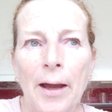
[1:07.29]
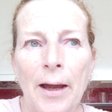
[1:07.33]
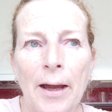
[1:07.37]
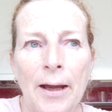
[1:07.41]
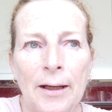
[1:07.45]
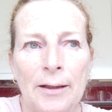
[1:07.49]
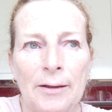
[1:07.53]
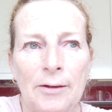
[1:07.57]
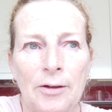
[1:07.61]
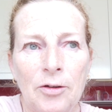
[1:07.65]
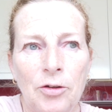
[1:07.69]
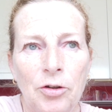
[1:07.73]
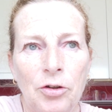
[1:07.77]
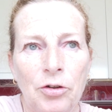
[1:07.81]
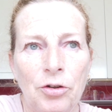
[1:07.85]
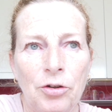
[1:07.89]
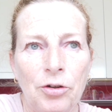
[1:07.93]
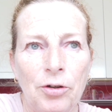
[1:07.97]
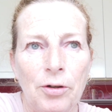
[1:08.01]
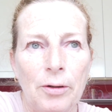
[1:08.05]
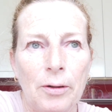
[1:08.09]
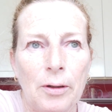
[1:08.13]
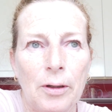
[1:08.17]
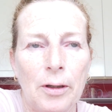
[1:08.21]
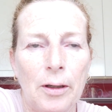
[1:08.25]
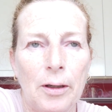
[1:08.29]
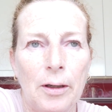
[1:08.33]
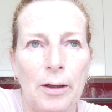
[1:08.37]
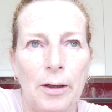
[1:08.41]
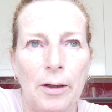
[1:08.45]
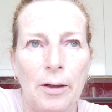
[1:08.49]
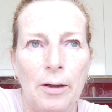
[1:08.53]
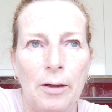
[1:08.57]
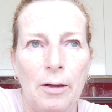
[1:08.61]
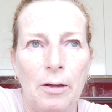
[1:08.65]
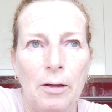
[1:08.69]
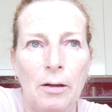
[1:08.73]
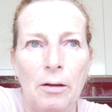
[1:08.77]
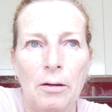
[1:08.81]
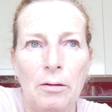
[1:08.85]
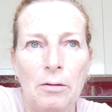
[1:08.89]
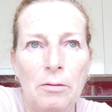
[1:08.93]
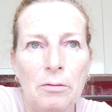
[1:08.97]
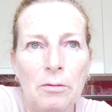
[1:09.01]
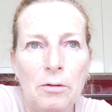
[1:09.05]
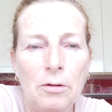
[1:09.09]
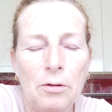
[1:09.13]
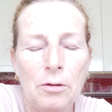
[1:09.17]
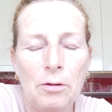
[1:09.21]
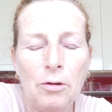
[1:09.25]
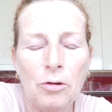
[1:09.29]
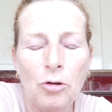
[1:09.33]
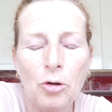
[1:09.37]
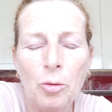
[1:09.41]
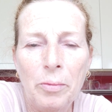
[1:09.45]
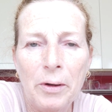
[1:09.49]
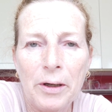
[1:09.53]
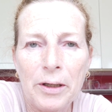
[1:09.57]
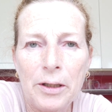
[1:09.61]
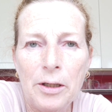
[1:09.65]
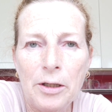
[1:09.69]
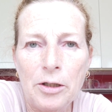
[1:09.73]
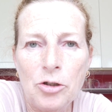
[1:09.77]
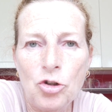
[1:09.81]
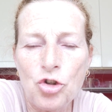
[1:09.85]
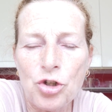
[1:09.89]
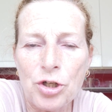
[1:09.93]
And nobody